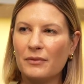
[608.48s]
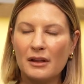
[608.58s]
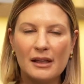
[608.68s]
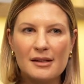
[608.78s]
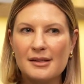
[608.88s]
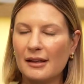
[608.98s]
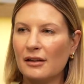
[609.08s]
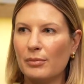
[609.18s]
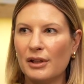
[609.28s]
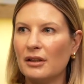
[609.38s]
Get a second
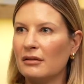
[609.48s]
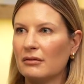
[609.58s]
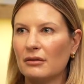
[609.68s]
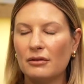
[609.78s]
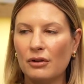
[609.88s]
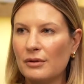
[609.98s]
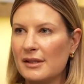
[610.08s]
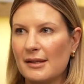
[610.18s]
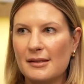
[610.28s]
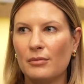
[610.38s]
opinion. Go and
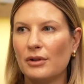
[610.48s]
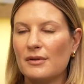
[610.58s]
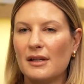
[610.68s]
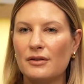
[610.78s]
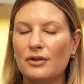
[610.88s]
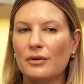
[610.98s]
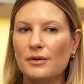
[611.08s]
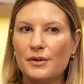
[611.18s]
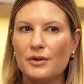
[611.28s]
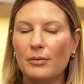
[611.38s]
see someone else. Like, don't
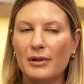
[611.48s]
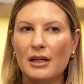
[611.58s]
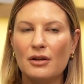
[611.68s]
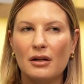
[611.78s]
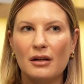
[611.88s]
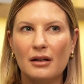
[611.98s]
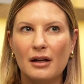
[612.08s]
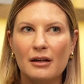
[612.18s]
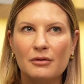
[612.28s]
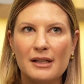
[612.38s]
stop. And
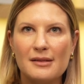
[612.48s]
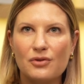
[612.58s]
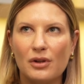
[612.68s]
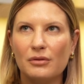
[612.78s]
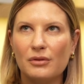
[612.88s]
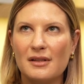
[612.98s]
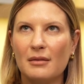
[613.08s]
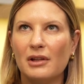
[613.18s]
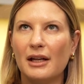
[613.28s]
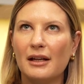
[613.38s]
I always struggle because
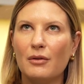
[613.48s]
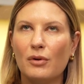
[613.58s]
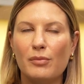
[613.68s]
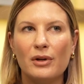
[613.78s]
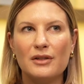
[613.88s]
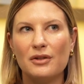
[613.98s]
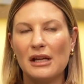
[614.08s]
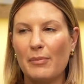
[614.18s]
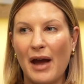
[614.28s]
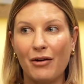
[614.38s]
I'm like, at what point do you
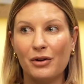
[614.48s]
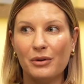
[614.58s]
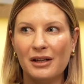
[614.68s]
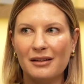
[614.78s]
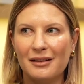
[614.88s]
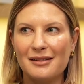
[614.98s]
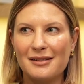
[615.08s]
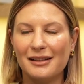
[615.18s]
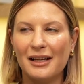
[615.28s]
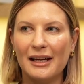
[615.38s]
get paranoid? And is
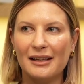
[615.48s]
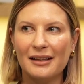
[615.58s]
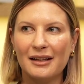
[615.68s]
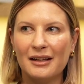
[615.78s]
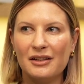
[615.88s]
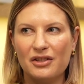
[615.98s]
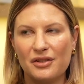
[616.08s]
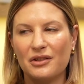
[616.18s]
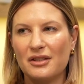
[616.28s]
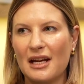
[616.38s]
it like you just
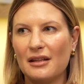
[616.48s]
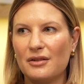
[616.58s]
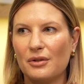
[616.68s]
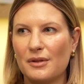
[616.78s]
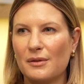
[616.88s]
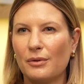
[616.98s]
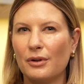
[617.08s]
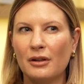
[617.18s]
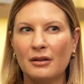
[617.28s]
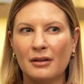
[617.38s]
got to take the doctor's
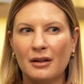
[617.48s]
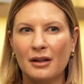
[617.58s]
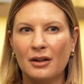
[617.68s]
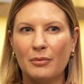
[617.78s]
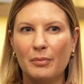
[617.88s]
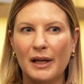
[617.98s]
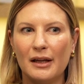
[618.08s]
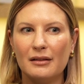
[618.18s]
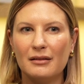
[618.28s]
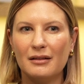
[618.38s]
word?
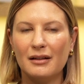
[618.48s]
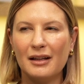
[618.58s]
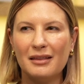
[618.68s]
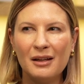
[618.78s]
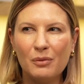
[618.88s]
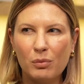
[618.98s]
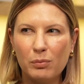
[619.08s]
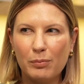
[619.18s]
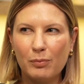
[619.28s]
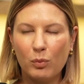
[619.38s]
But I think
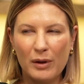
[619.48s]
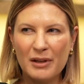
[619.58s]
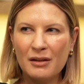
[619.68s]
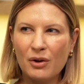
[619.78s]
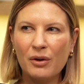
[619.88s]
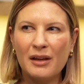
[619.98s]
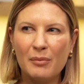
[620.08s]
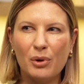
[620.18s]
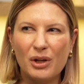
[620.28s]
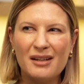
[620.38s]
women know their
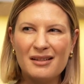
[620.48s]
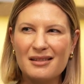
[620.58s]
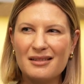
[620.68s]
bodies.